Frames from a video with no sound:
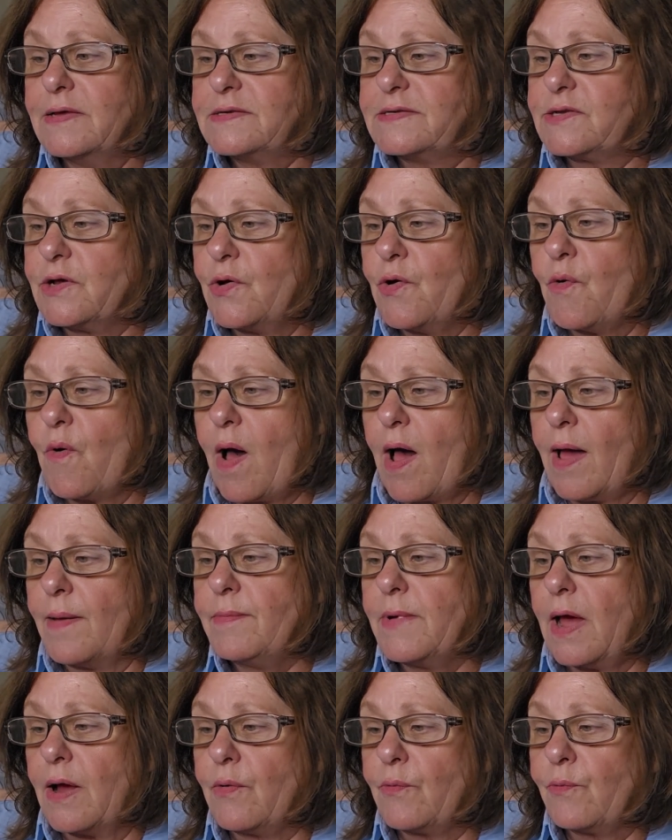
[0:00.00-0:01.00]
So
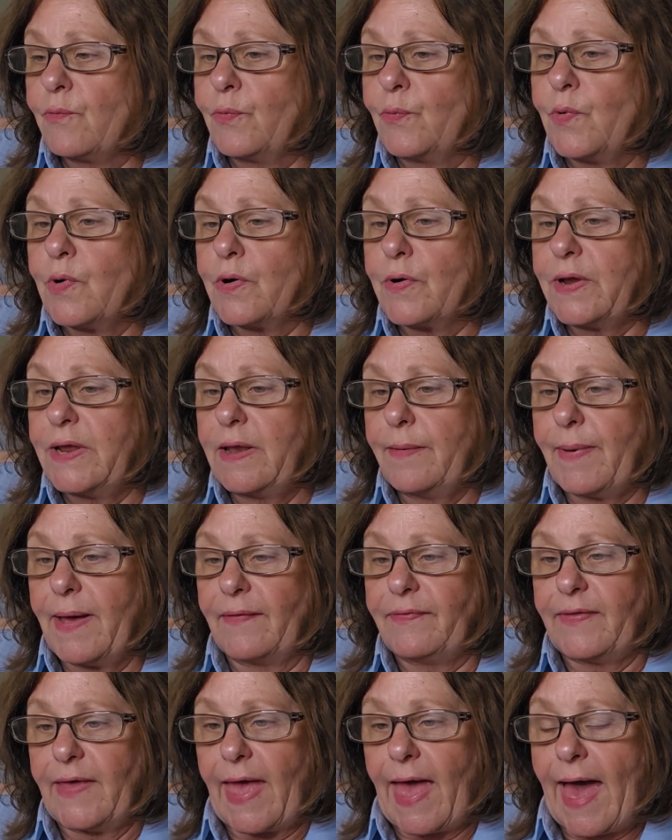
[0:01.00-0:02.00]
I'm not worried
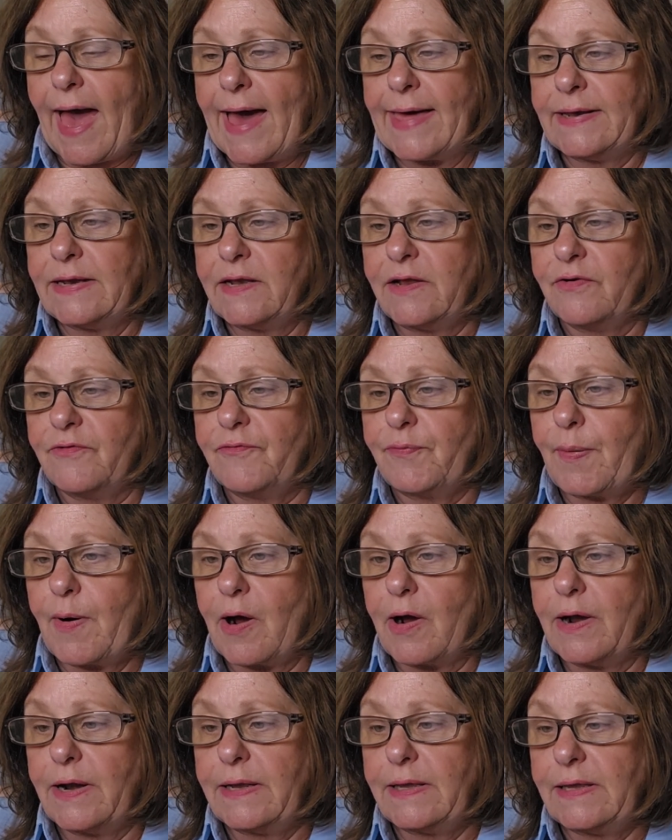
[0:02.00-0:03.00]
about the additive
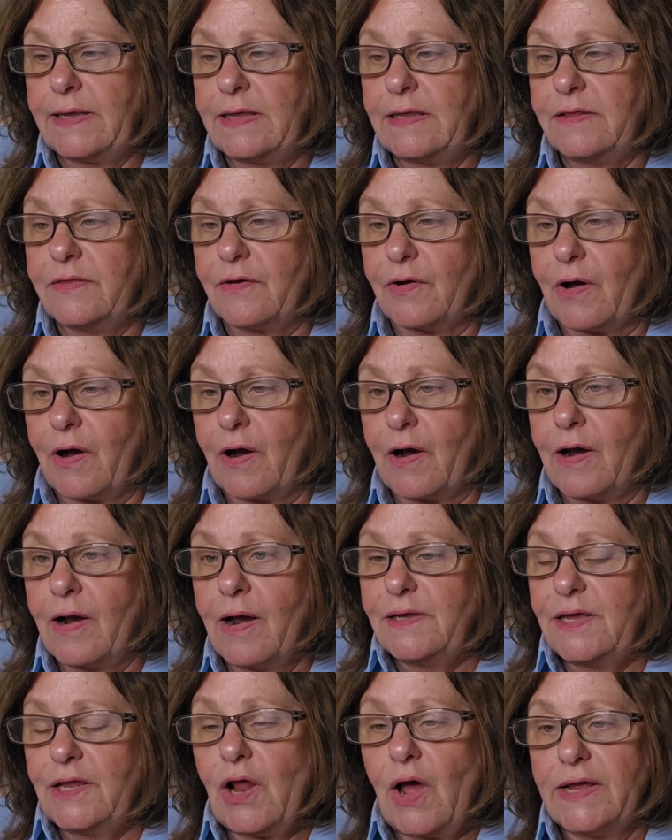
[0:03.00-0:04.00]
part either.
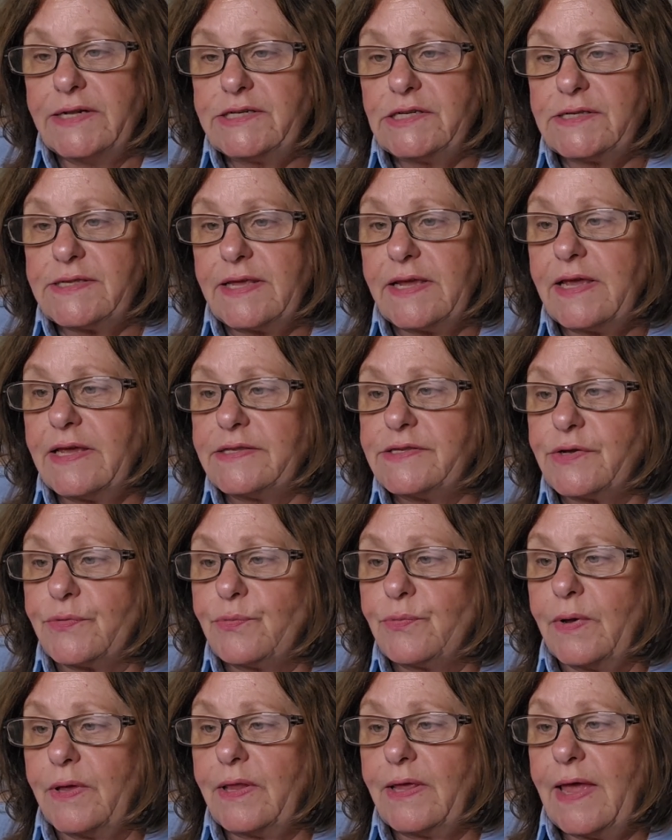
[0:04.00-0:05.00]
I just think it's a
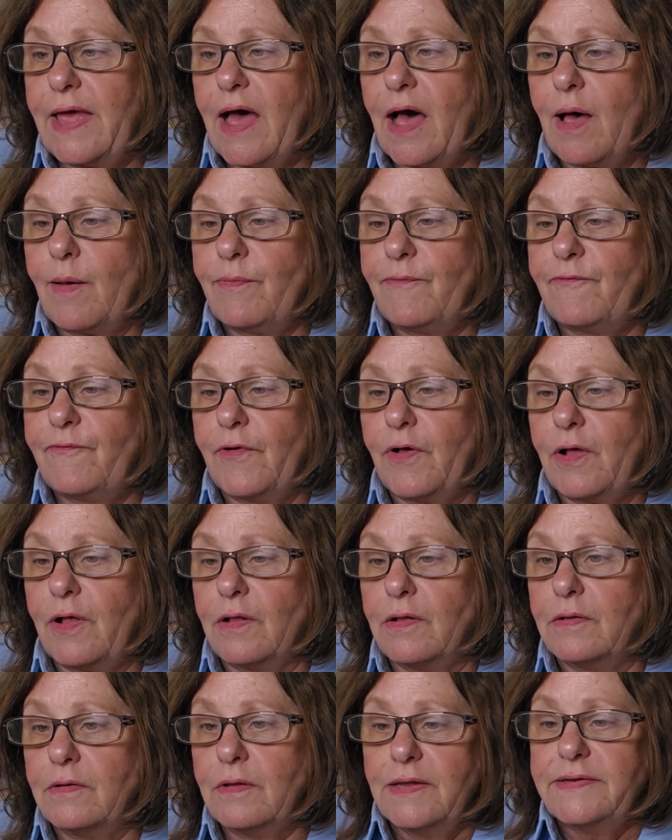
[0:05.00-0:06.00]
really
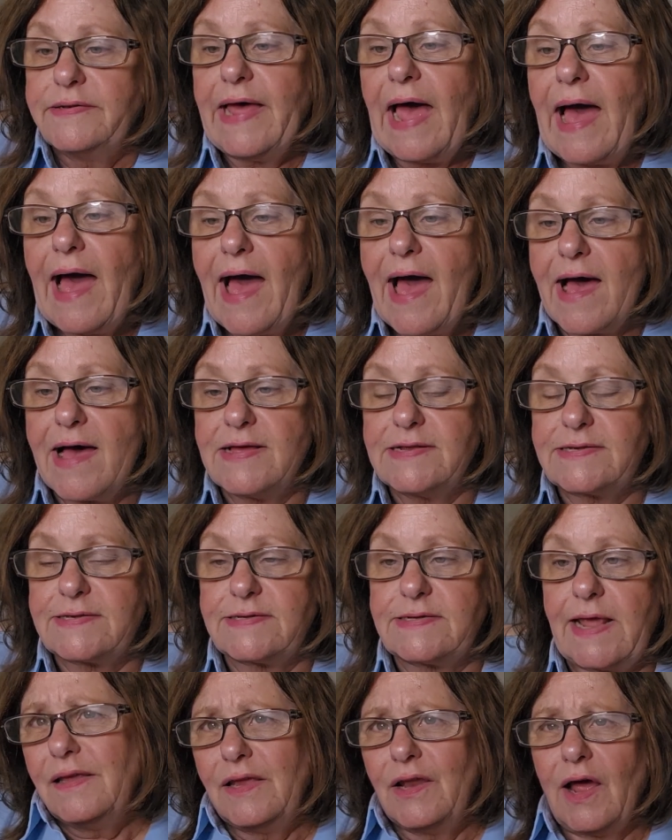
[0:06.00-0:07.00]
helpful
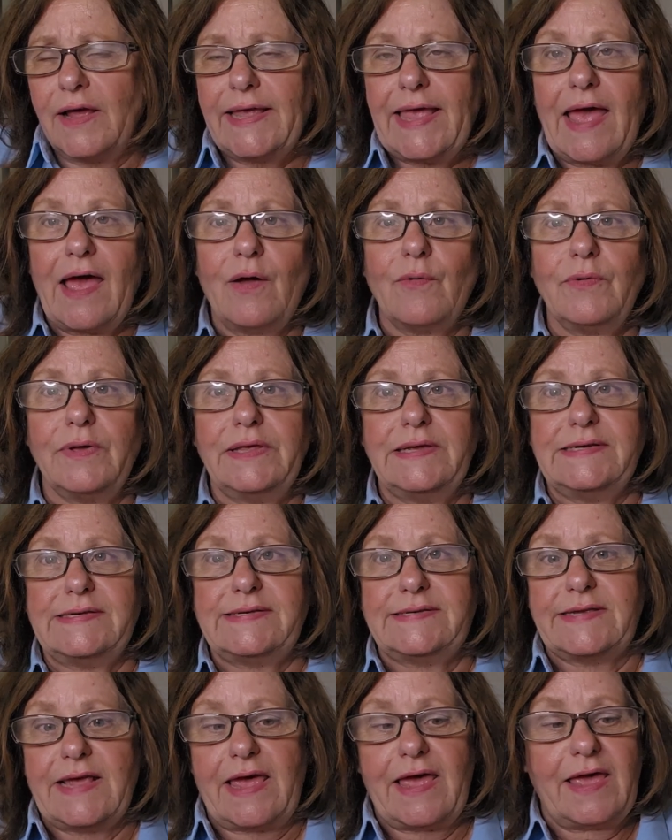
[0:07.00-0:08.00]
test. I can't really
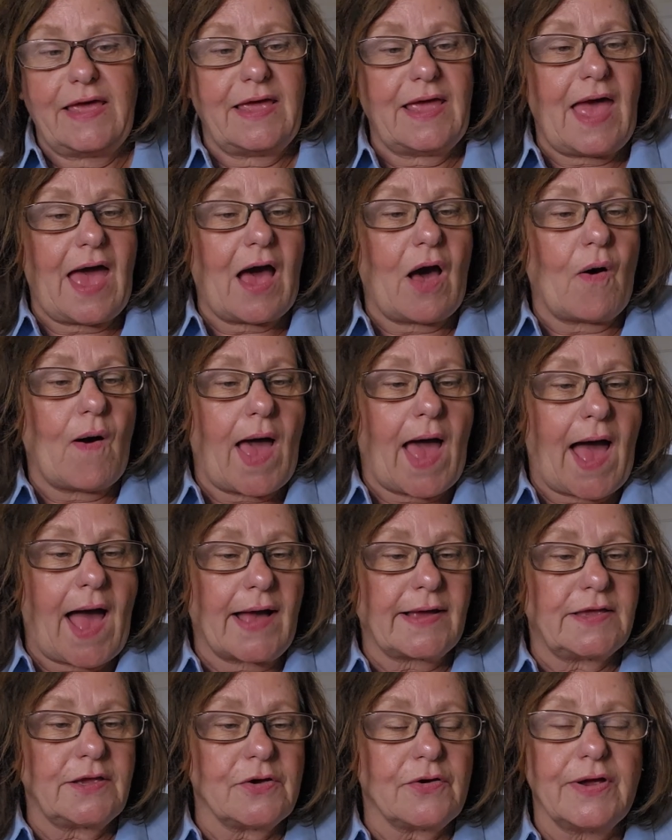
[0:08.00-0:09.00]
say how
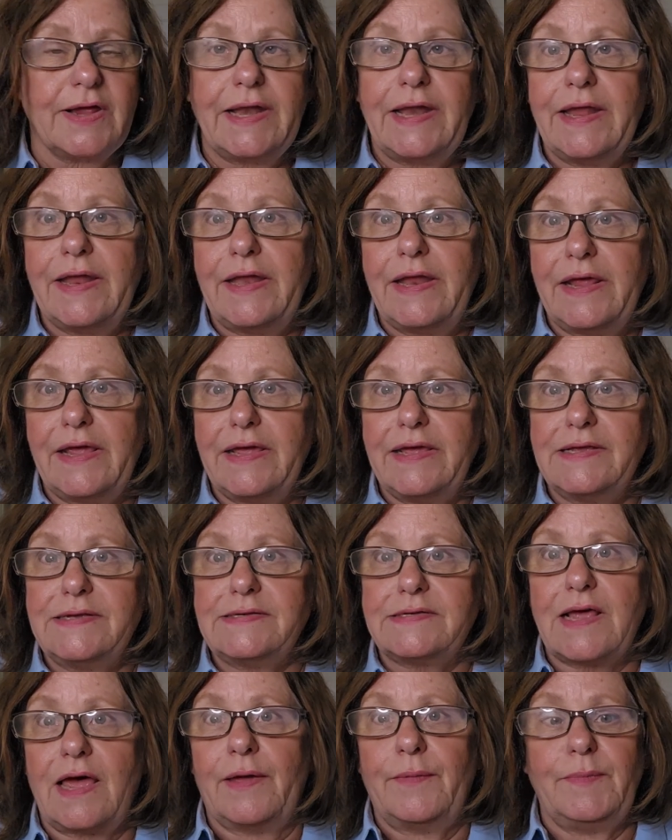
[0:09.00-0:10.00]
accurate it
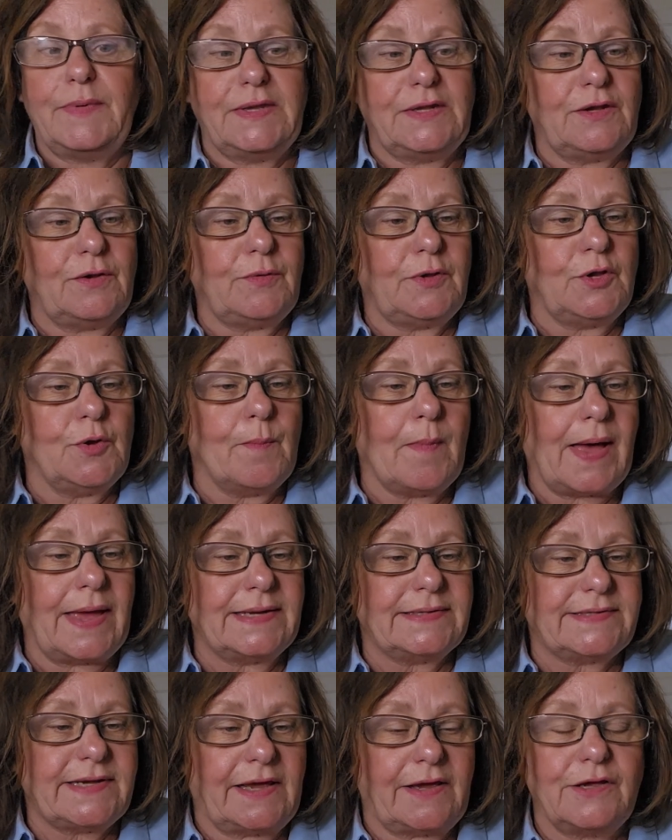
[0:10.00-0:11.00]
is. I mean, you
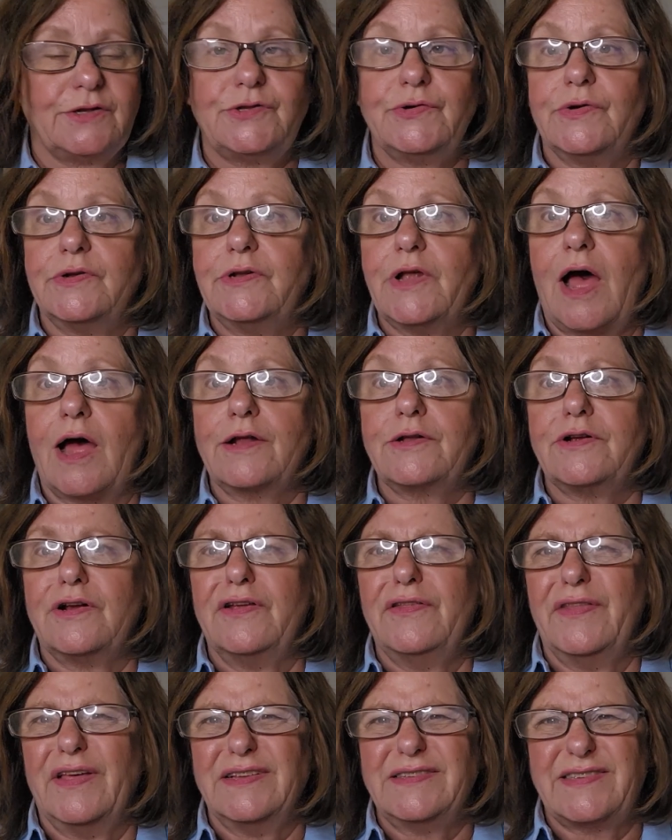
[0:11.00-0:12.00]
might take it to a doctor
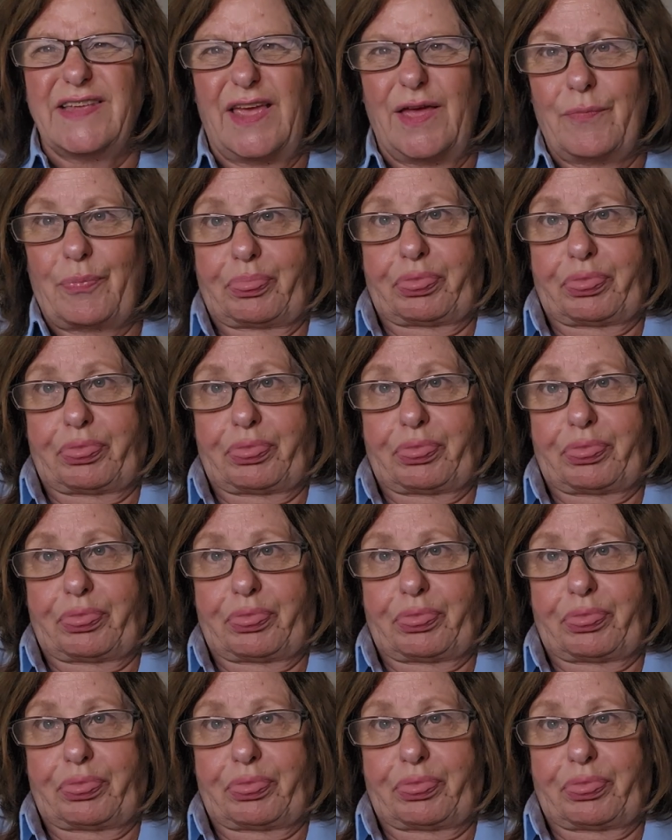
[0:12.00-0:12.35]
and they'll say,